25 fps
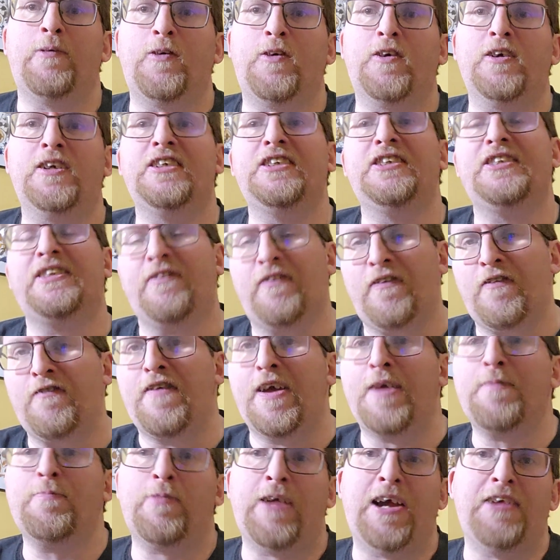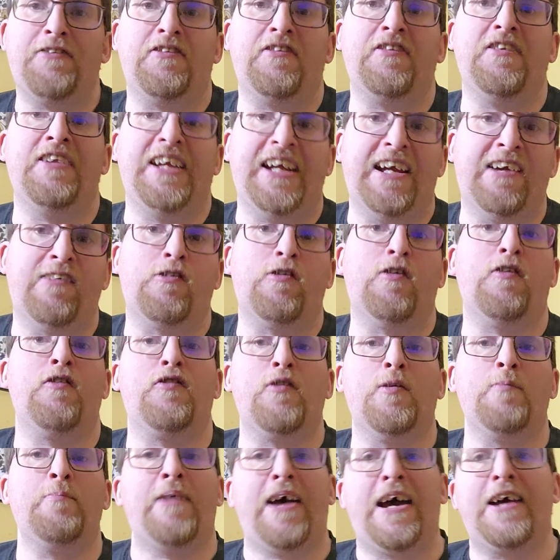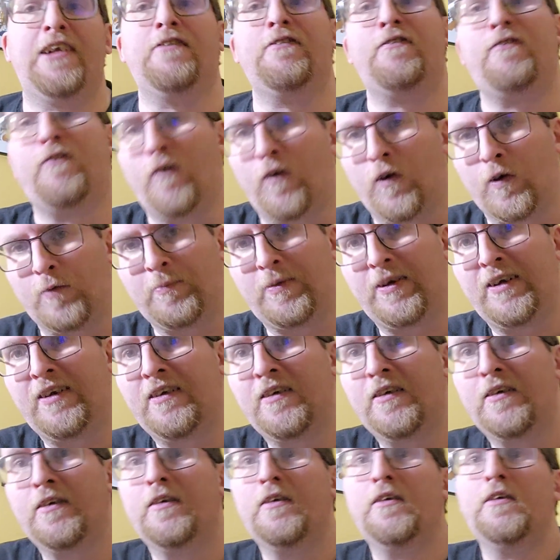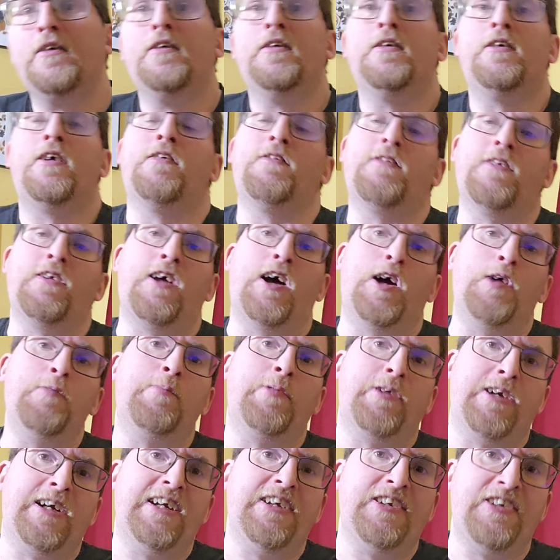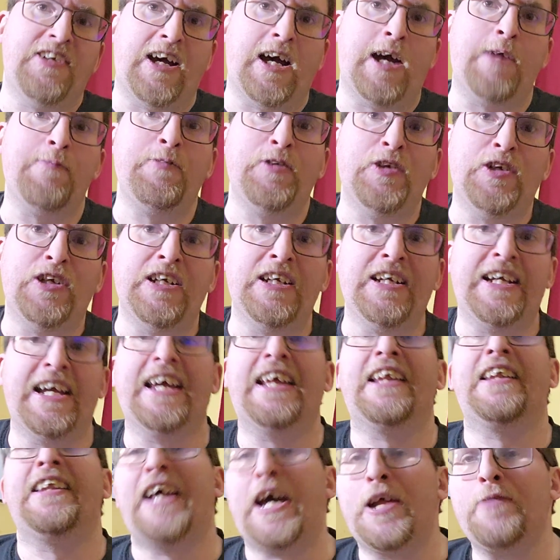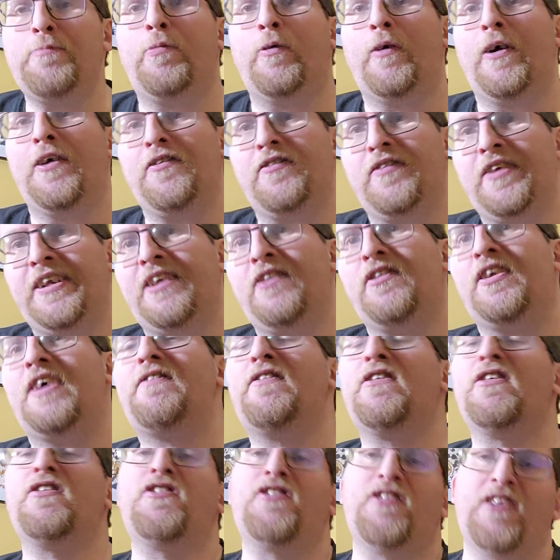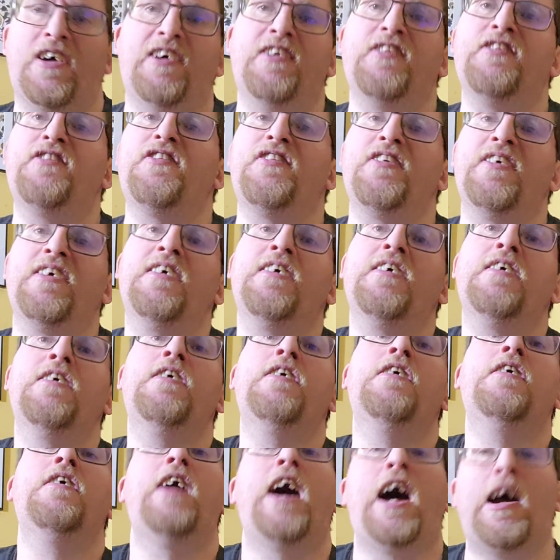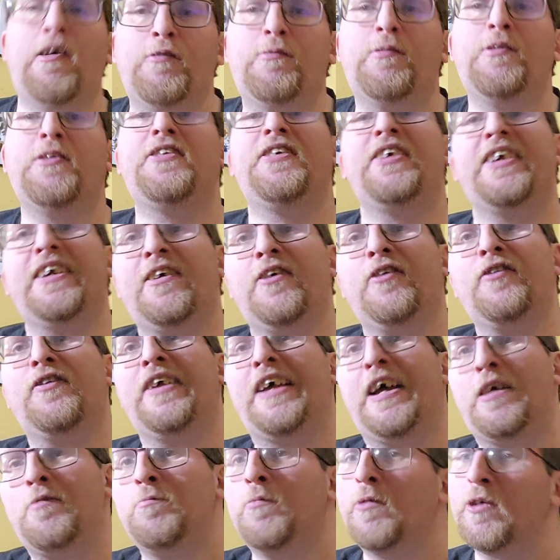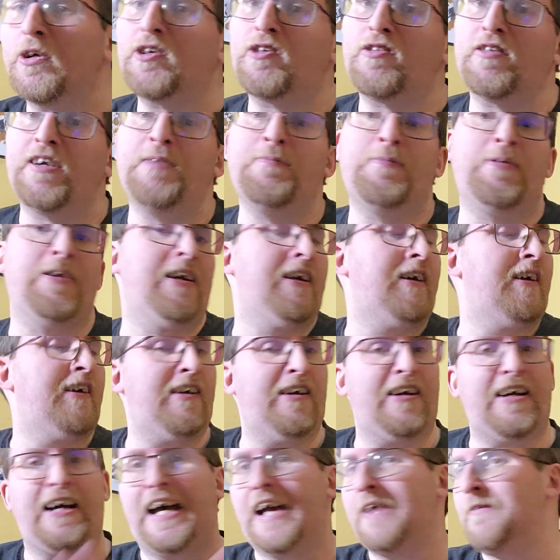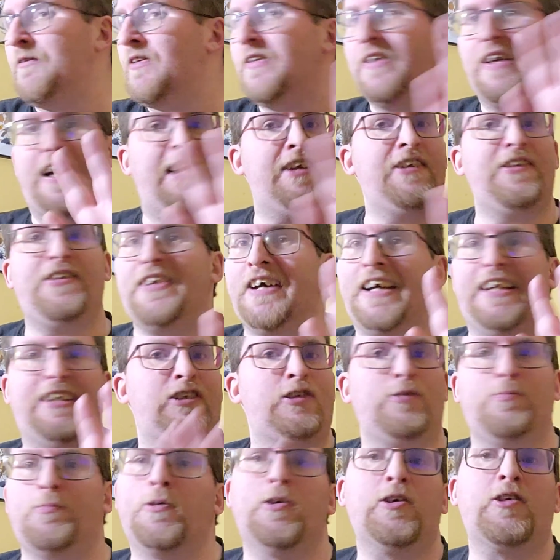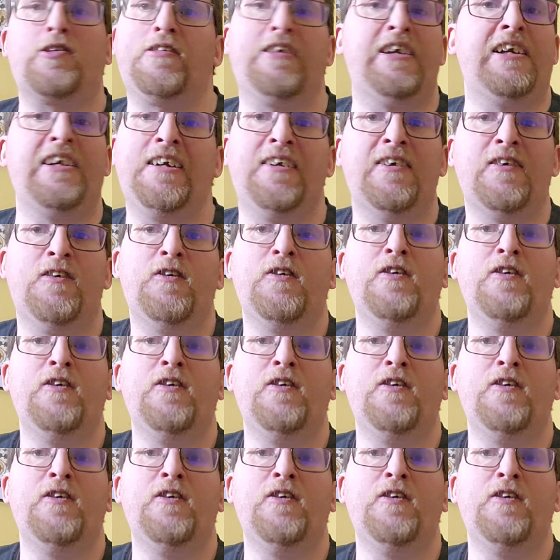orange. If it vaporizes in the air or it's in powder form, over a long period of time, you can get lead poisoning. There's other salts, other materials that have mercury, but I will not touch mercury,